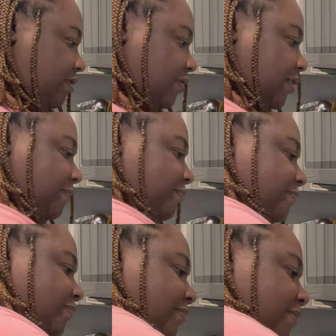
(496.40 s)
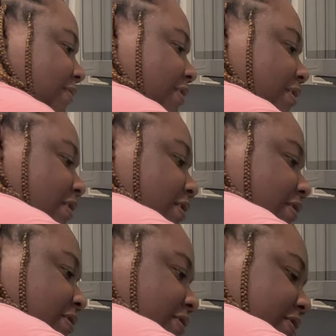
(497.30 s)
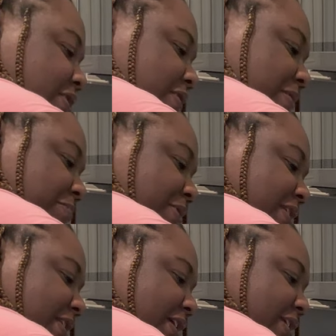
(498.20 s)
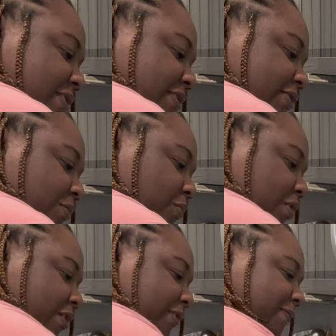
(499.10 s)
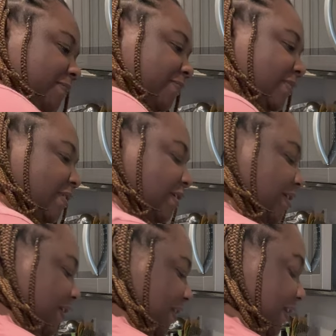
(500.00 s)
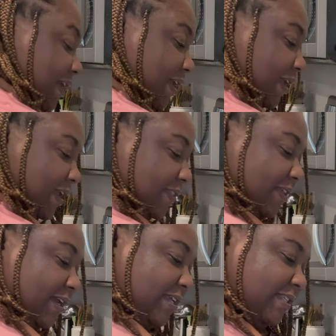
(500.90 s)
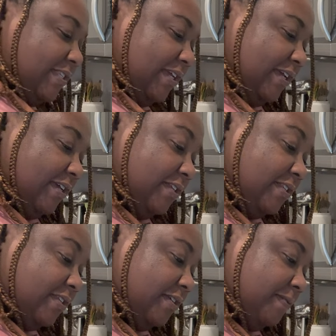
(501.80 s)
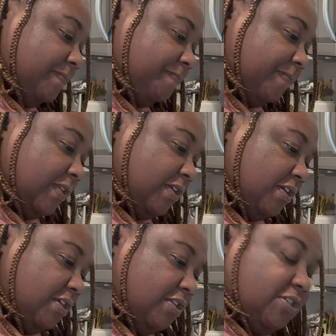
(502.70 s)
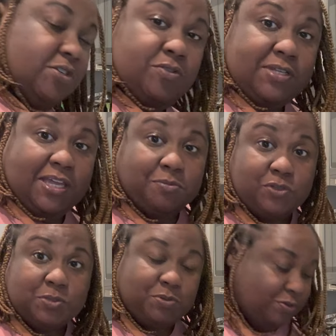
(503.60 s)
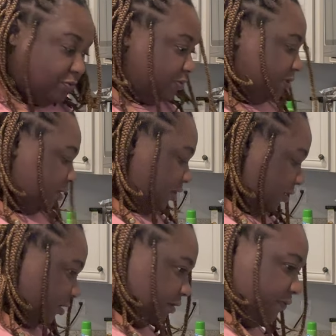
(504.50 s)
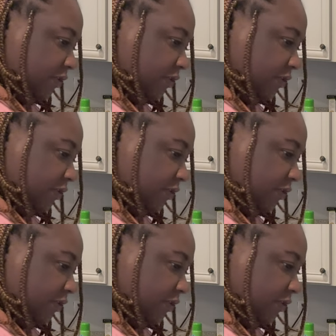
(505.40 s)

Okay, so I'm putting in the water, and then it says 2 tablespoons of